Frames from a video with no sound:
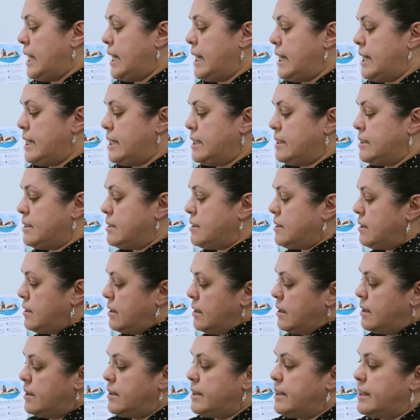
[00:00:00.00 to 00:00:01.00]
And
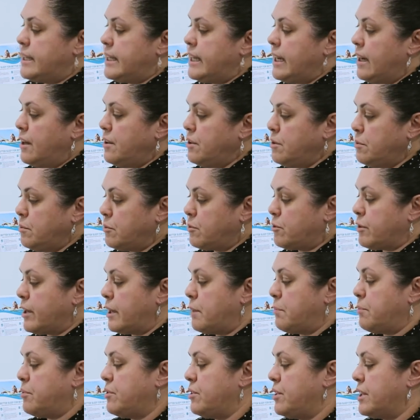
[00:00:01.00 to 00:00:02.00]
the other
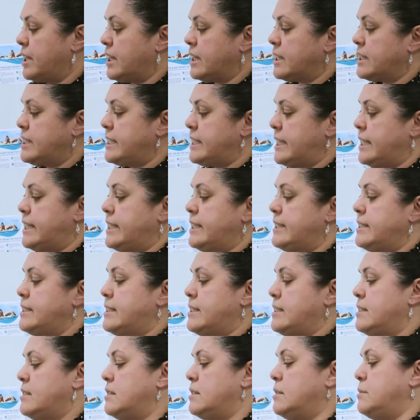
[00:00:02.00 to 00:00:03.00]
great product
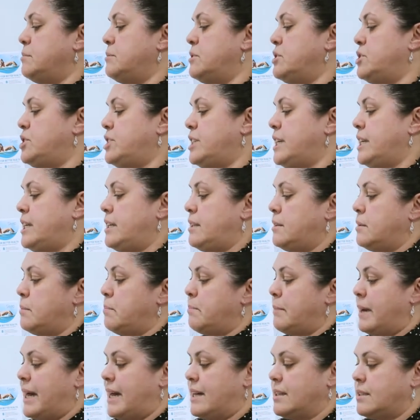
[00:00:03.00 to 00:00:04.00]
is the
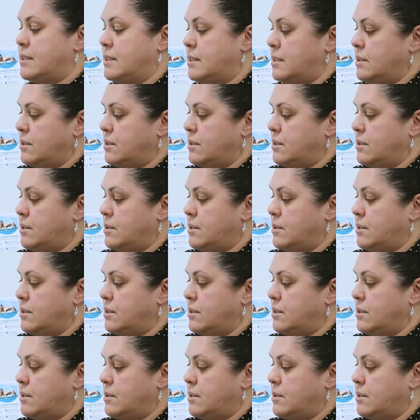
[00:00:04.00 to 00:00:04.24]
machine mat.